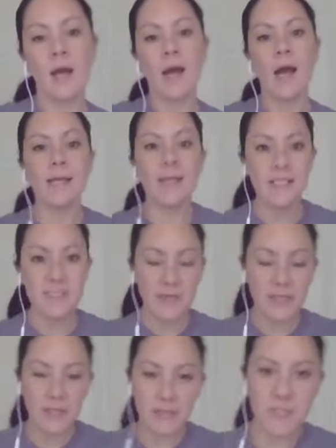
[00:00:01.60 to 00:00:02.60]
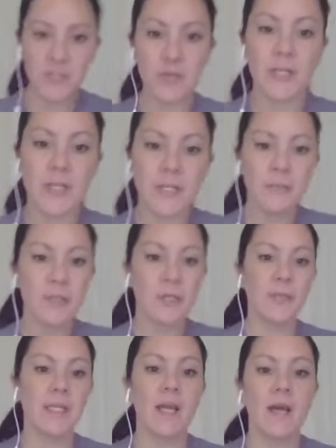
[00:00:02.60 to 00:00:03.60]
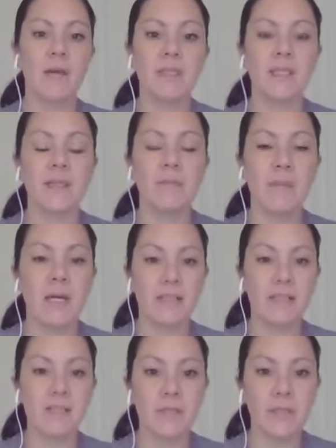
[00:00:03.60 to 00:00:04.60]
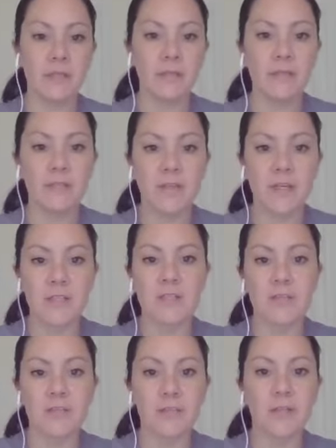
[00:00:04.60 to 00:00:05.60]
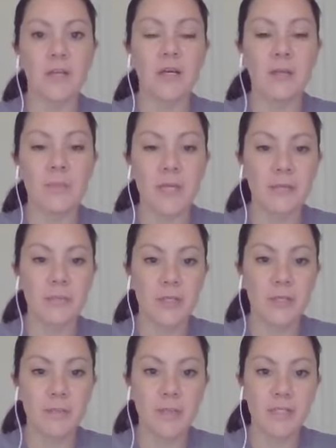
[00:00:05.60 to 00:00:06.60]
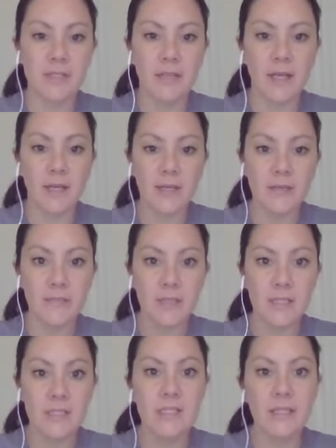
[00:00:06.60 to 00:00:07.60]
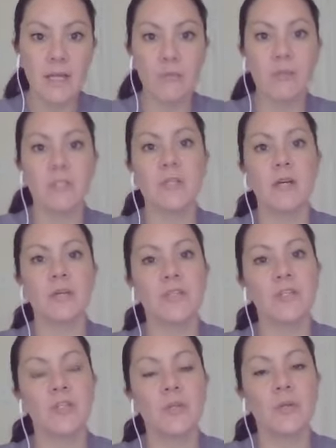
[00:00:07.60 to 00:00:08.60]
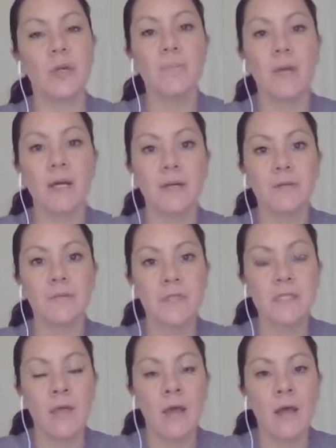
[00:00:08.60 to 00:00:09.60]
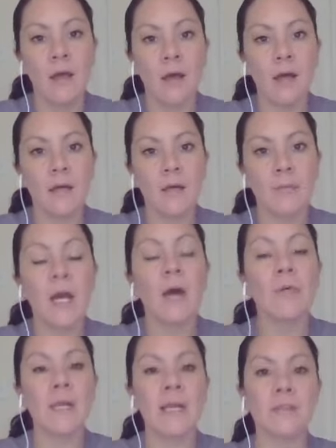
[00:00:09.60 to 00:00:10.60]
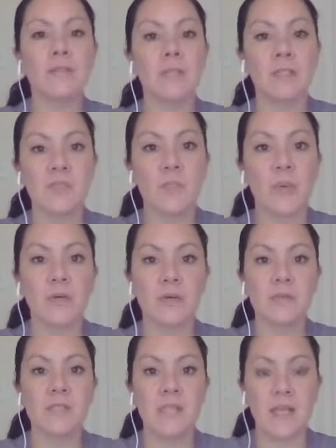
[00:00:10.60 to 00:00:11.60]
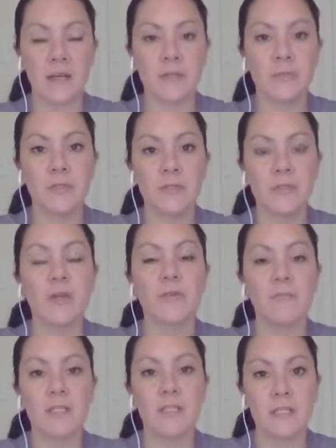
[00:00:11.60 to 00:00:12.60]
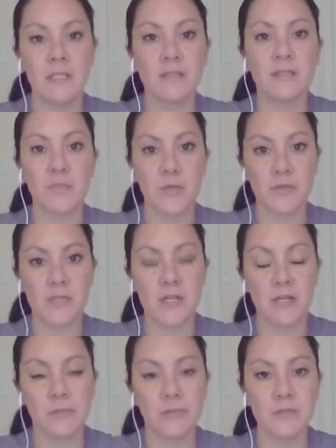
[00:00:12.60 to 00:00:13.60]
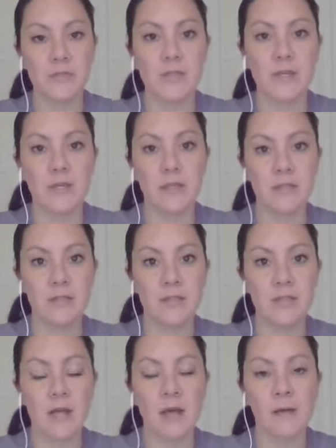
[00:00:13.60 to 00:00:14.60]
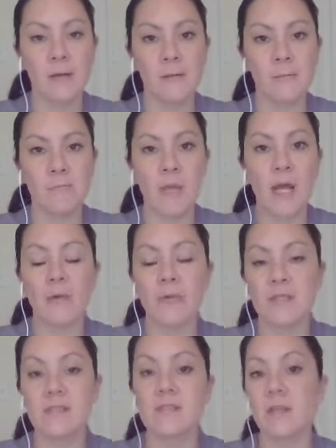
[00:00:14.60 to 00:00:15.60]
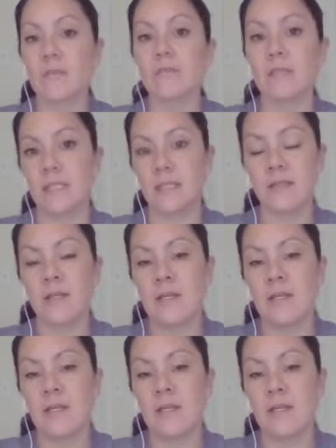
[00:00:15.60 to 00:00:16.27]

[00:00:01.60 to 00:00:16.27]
Hi guys, my name is Jordana Moerbe. I'm the Maddie's medical advisor at American Pets Alive. And today I want to talk to you about how we handle exposed animals, COVID-19 exposed animals, and how we safely